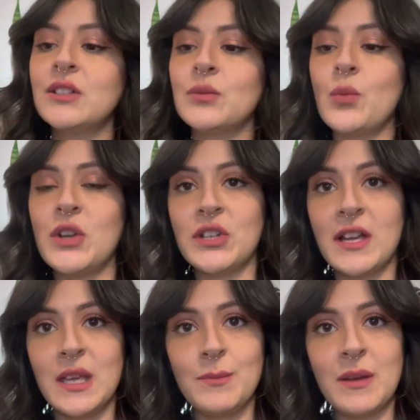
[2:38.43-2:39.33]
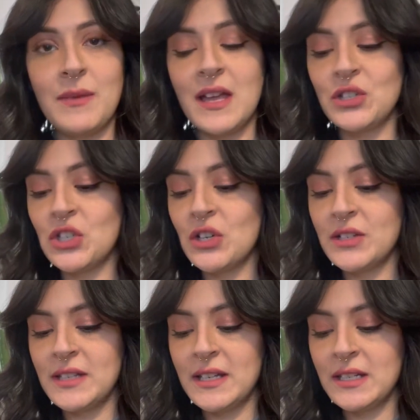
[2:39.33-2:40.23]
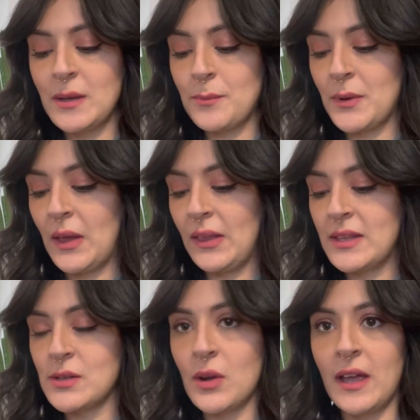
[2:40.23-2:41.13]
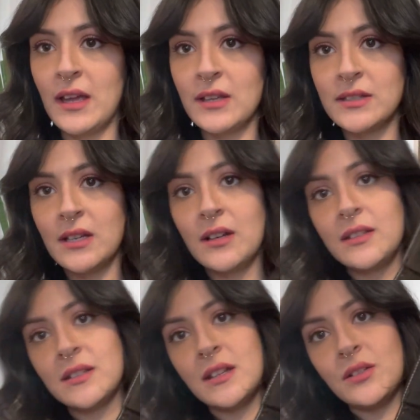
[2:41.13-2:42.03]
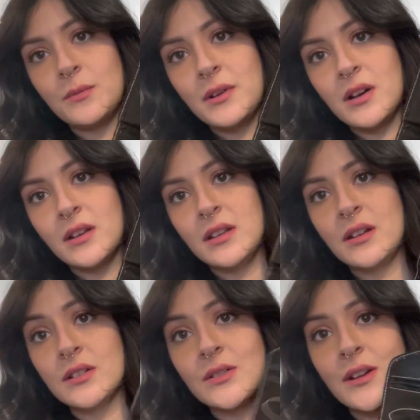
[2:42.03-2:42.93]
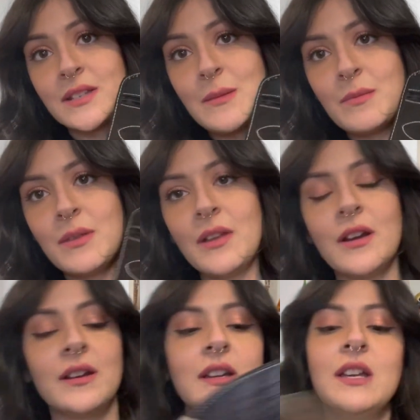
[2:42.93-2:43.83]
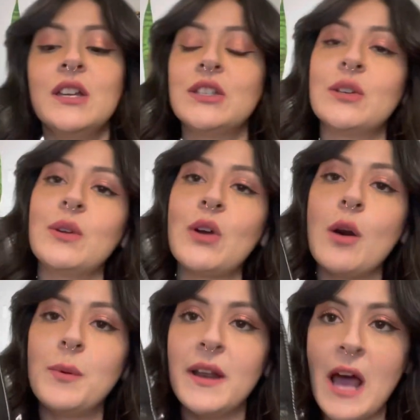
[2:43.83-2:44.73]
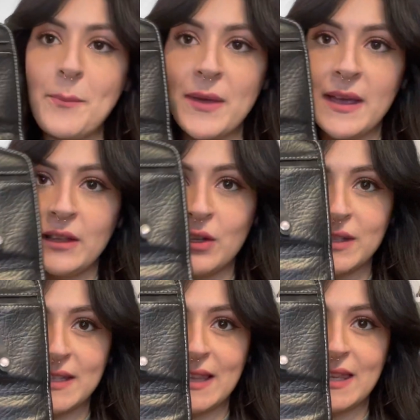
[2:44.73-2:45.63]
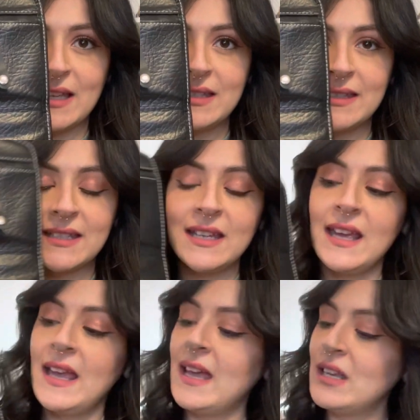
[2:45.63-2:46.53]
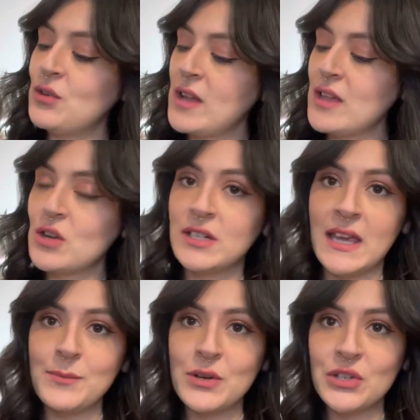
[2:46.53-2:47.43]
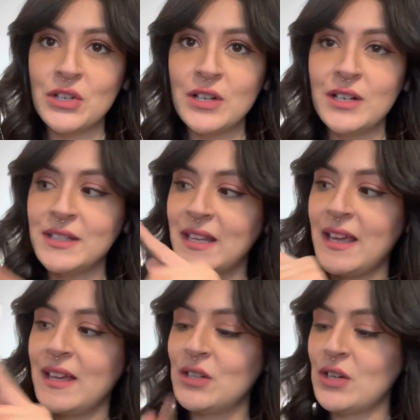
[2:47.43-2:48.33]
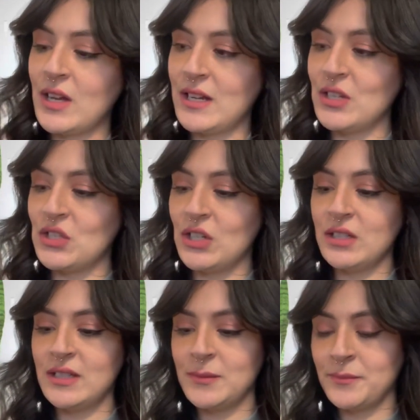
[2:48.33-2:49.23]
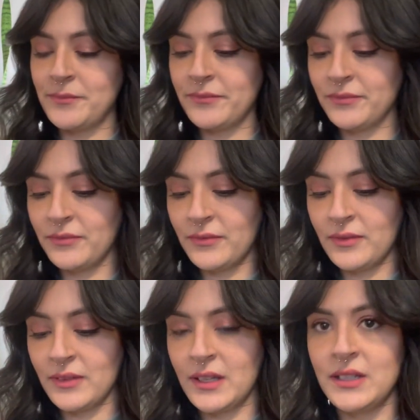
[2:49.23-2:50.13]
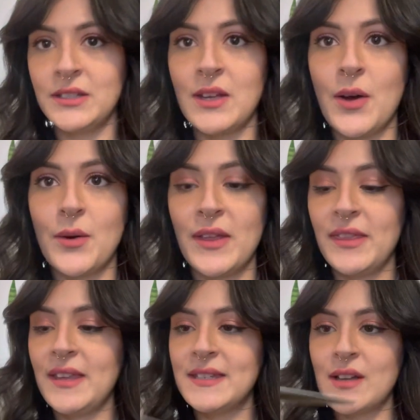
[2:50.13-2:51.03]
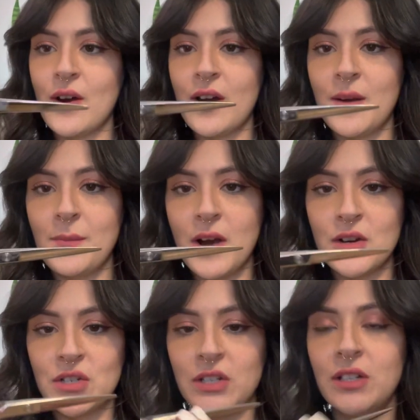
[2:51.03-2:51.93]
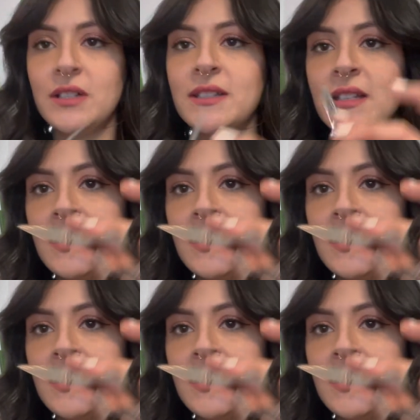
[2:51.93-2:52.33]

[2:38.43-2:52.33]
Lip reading: which I keep my main shears in, but it's okay because there is another pocket here, so I just keep them in there. So when you open it up, it looks like this, and you get your taper shears and your cutting shears. So these are our shears.